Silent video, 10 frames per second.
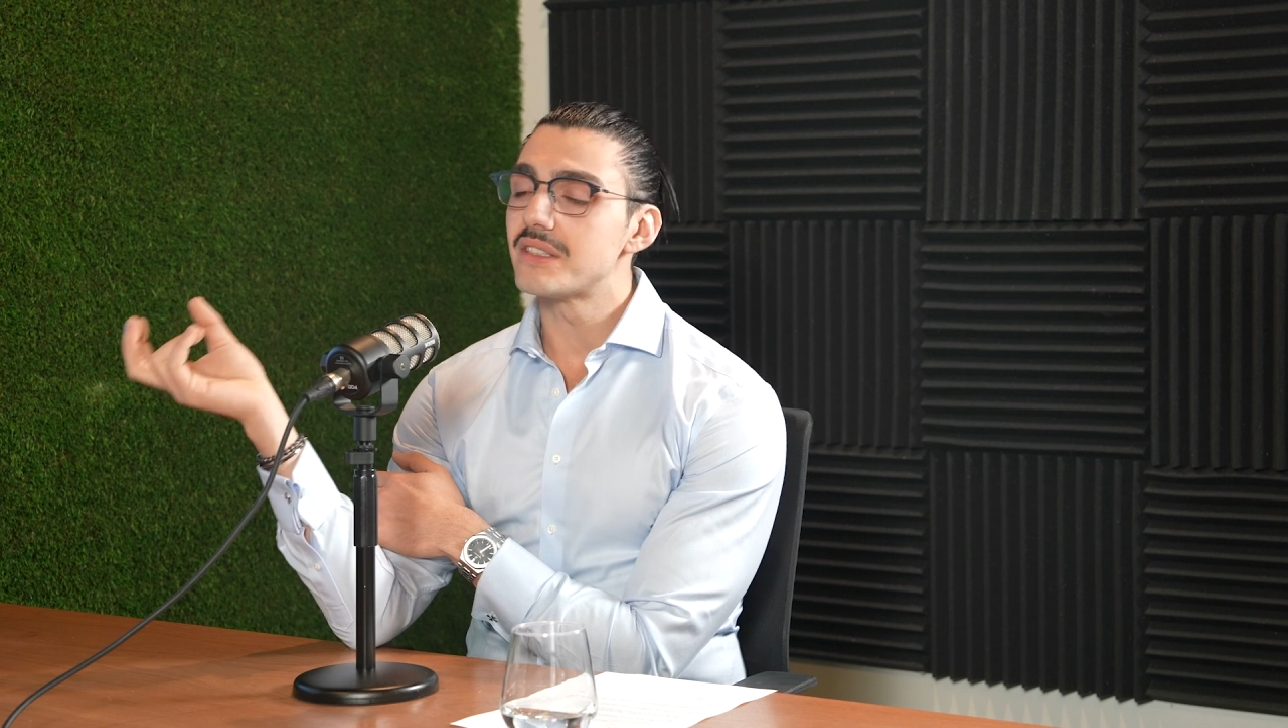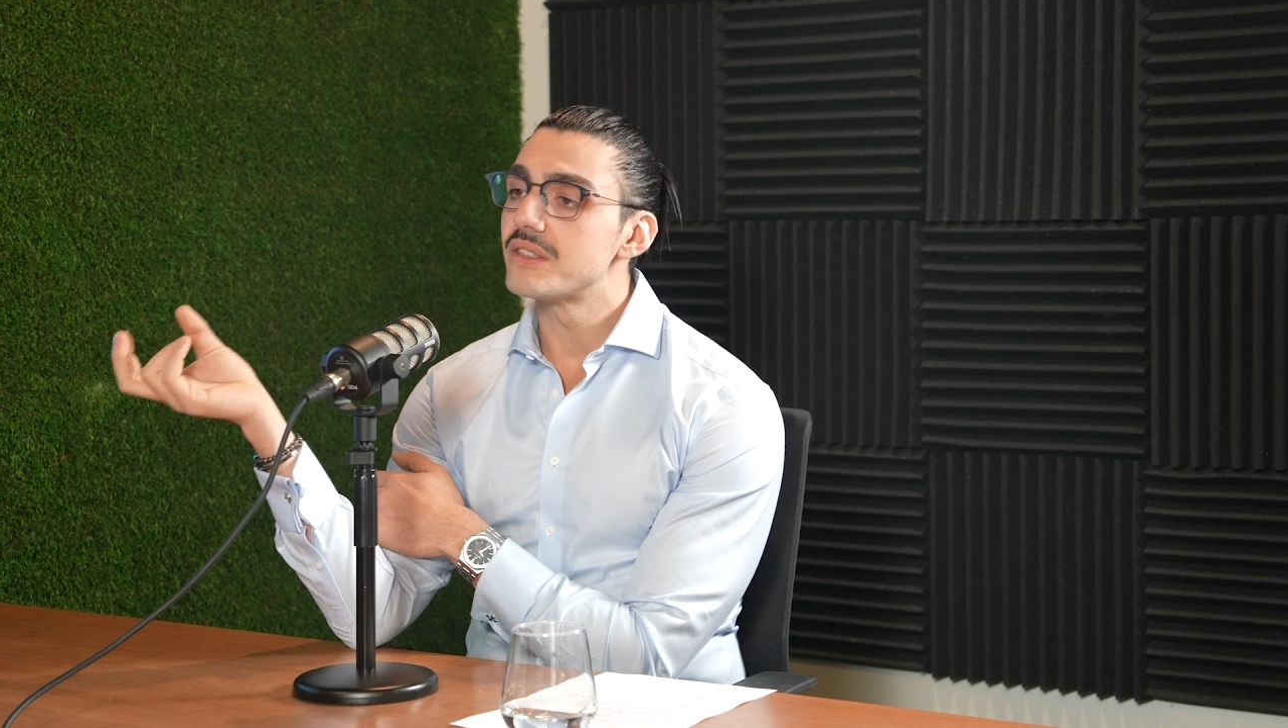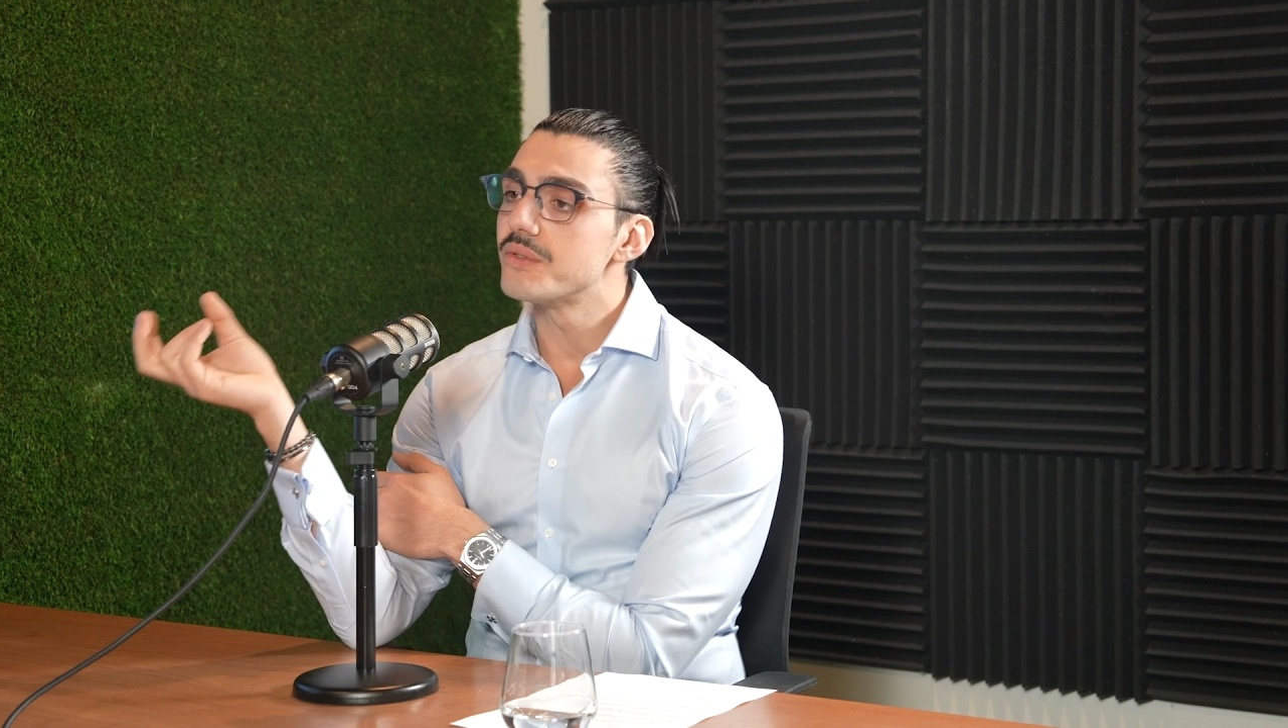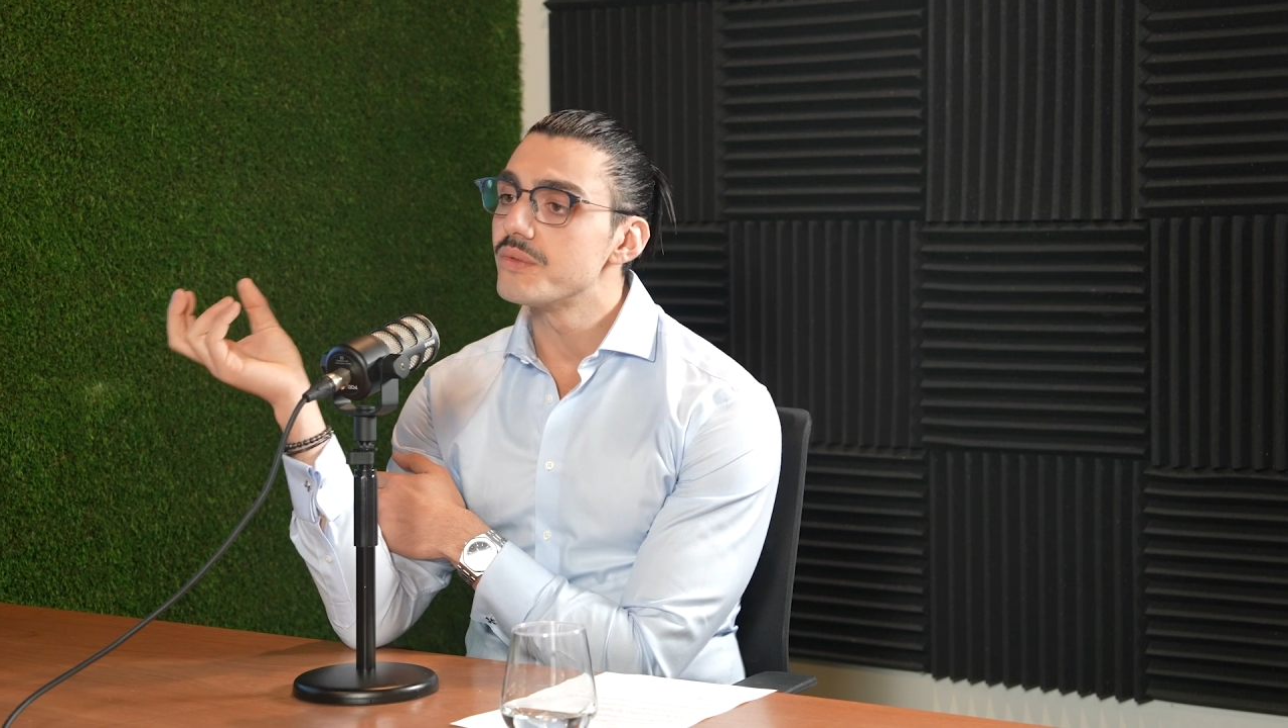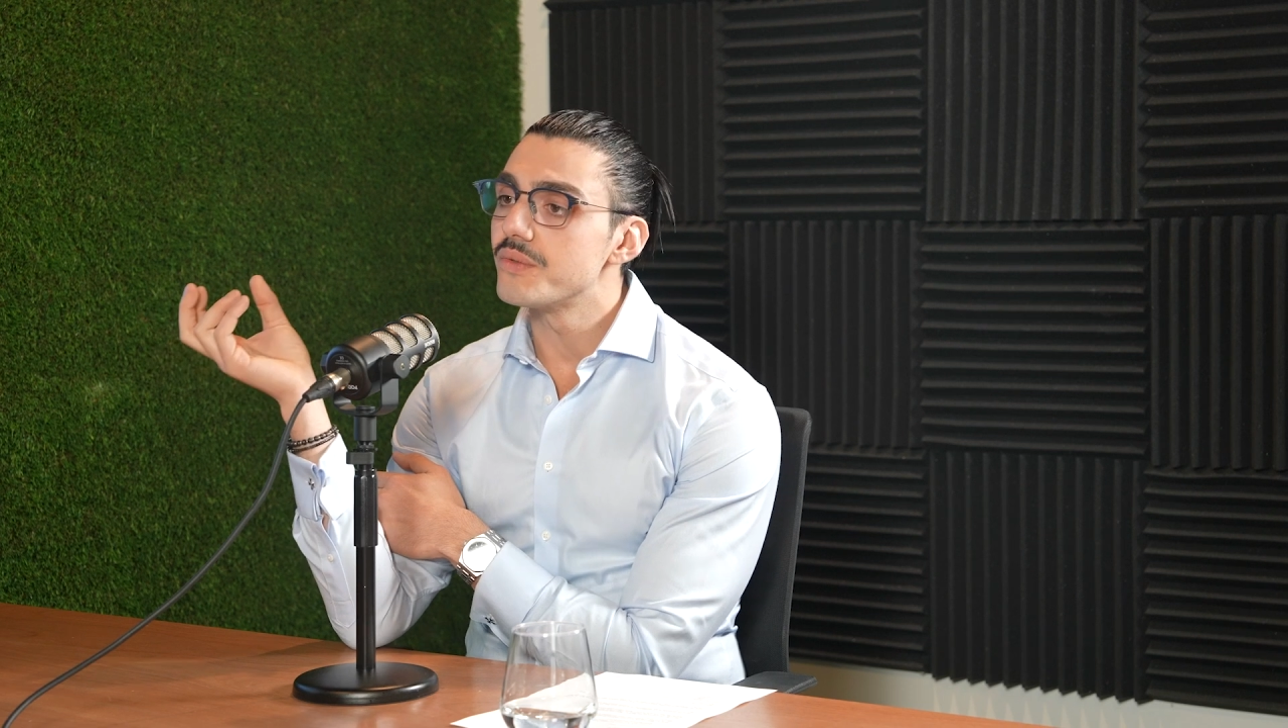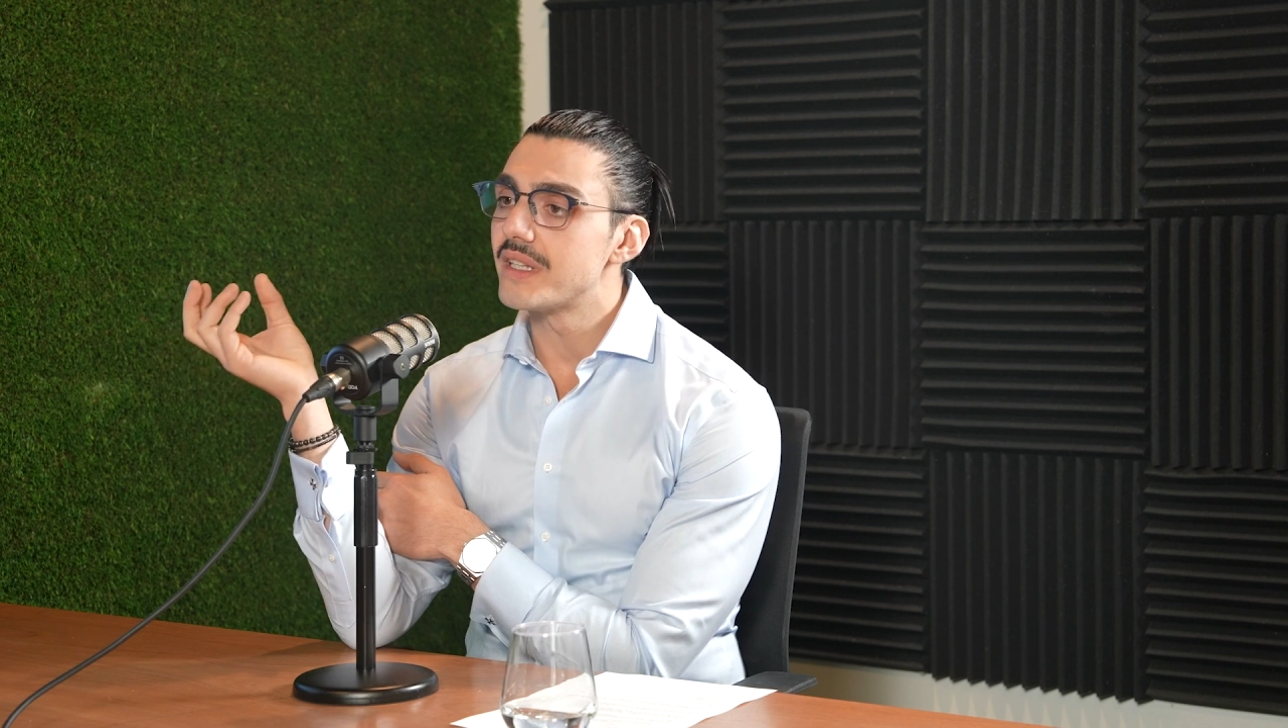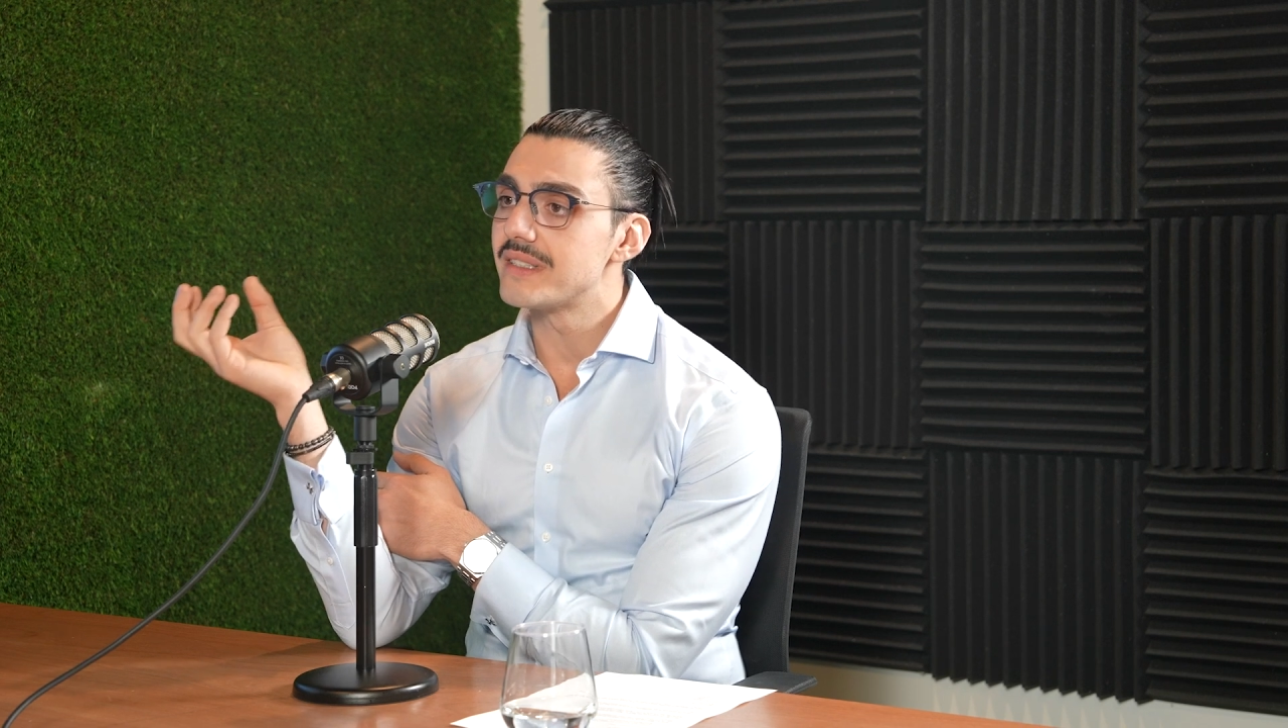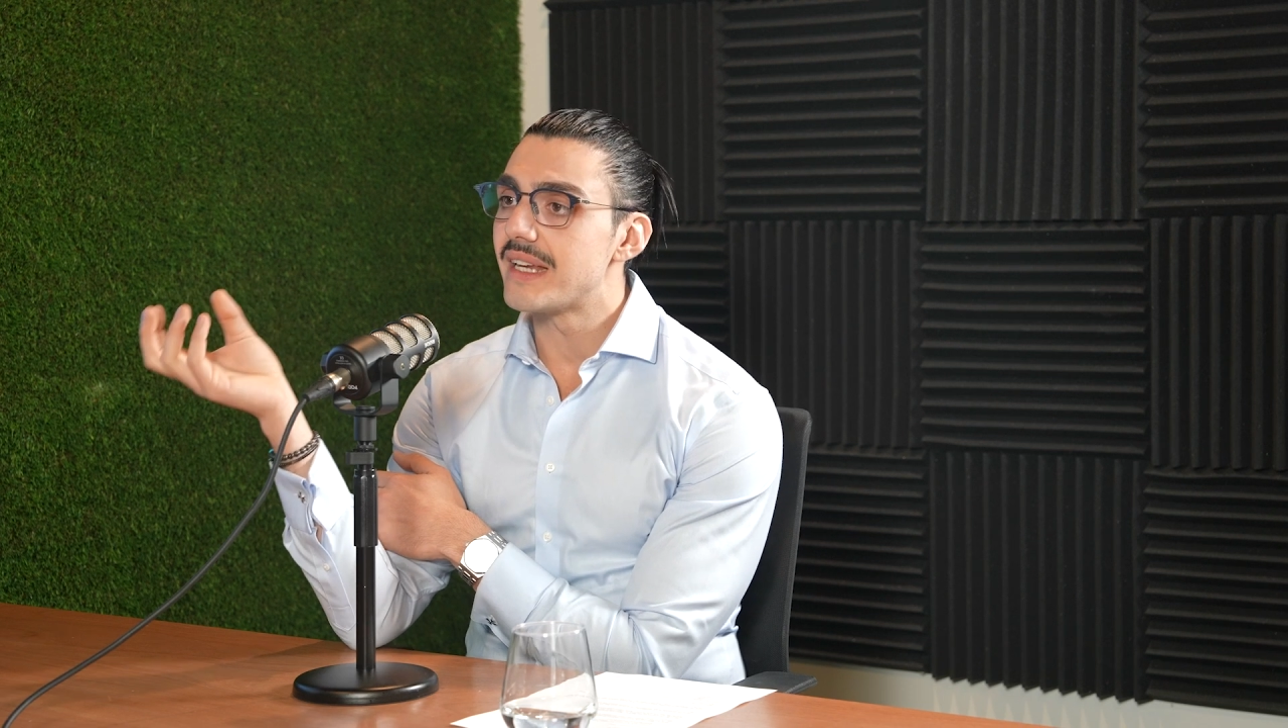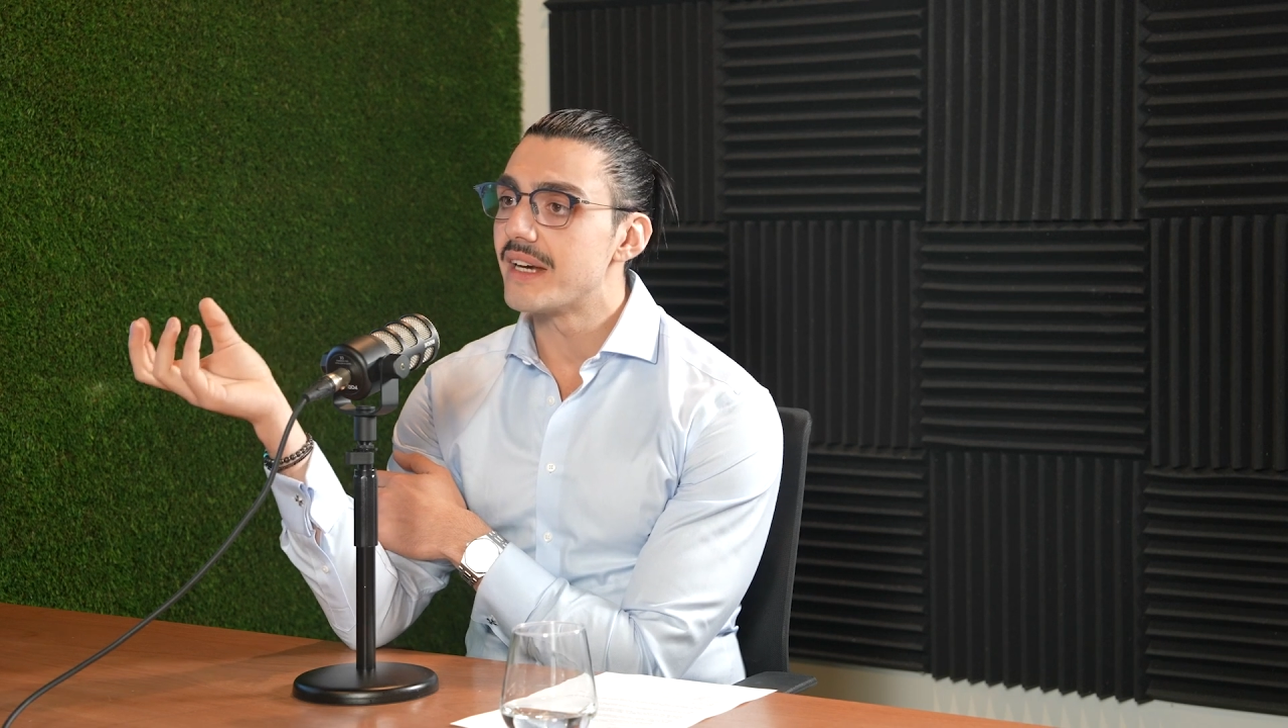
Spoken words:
still these